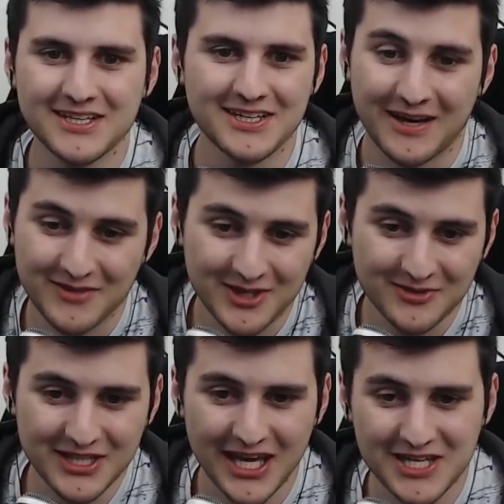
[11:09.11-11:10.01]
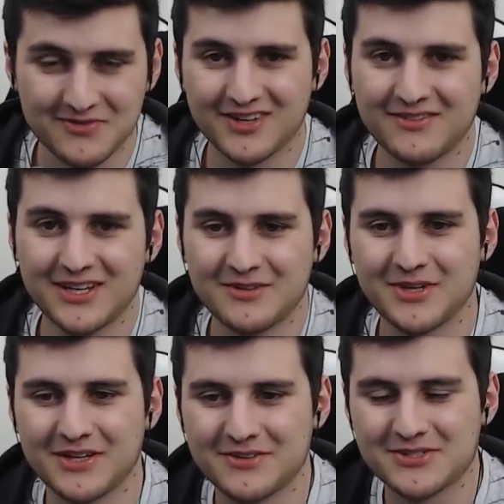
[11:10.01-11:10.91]
I mean, I only cashed one event, but
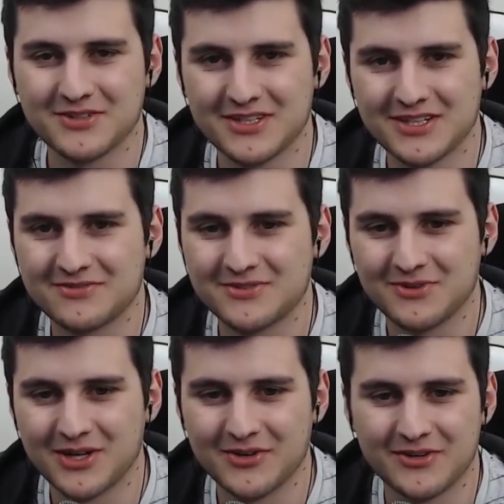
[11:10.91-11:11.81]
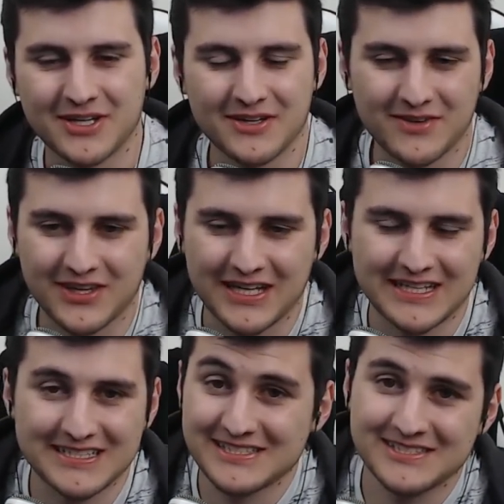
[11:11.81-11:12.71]
that was good enough to outrun everything else.